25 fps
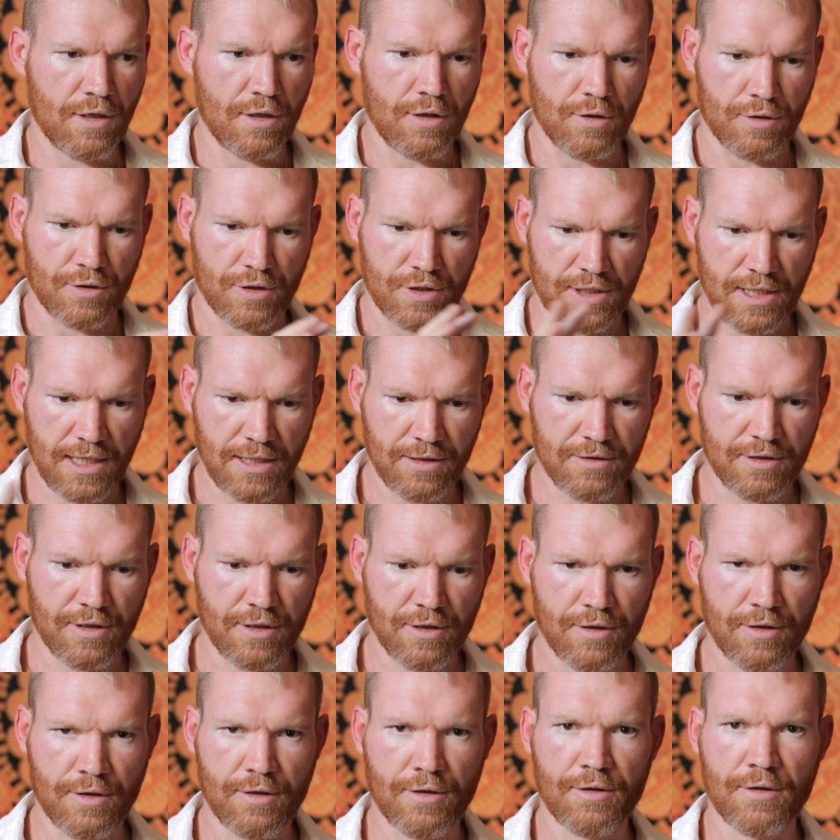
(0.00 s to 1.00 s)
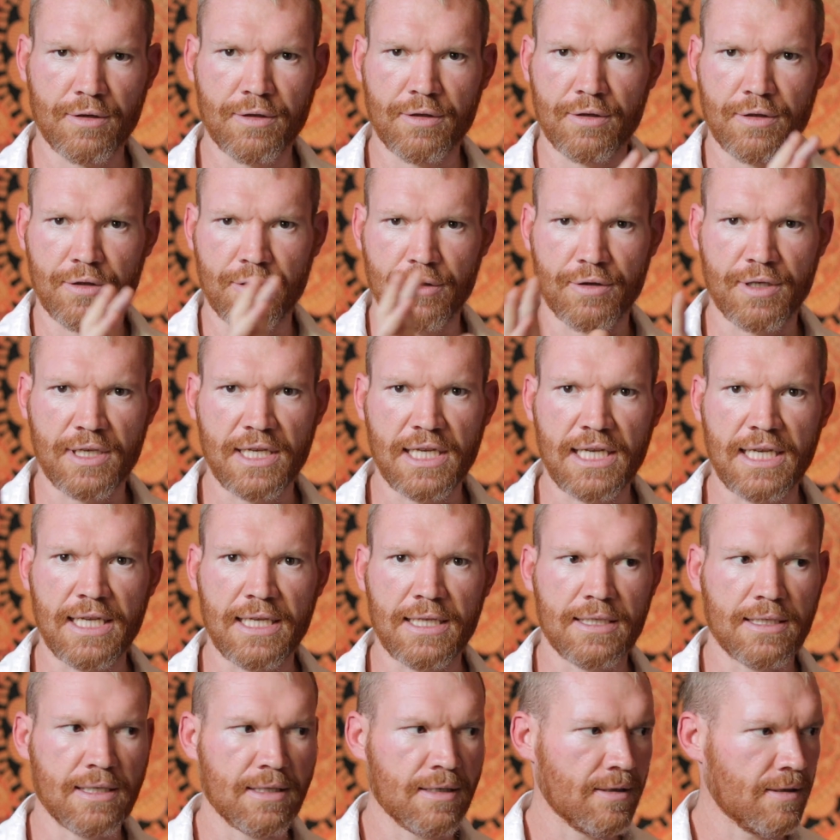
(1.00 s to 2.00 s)
your shelter, your
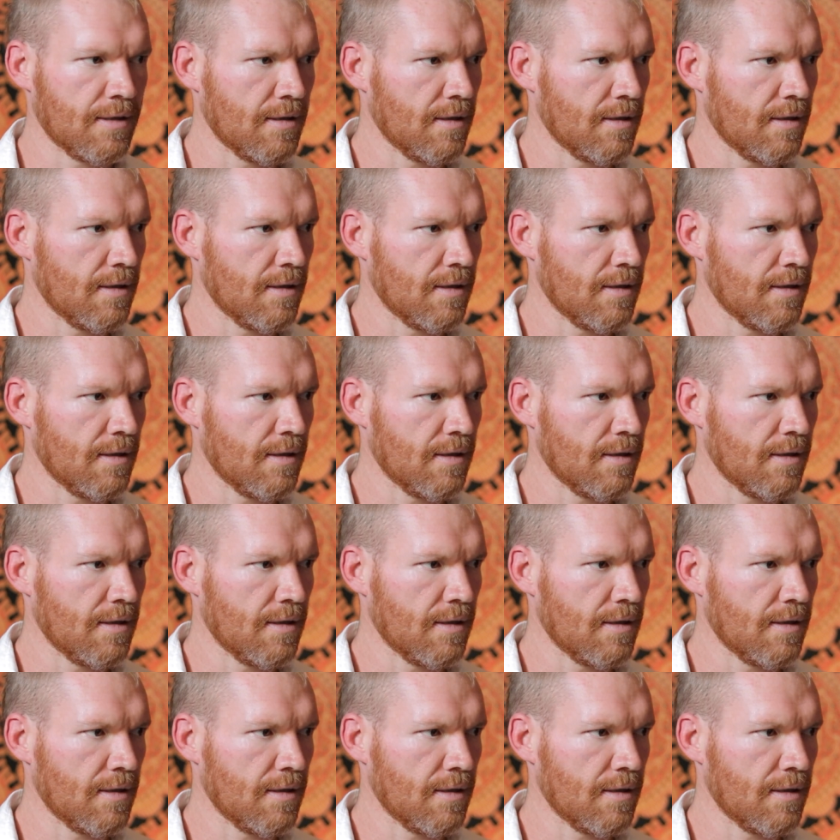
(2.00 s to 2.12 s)
heat,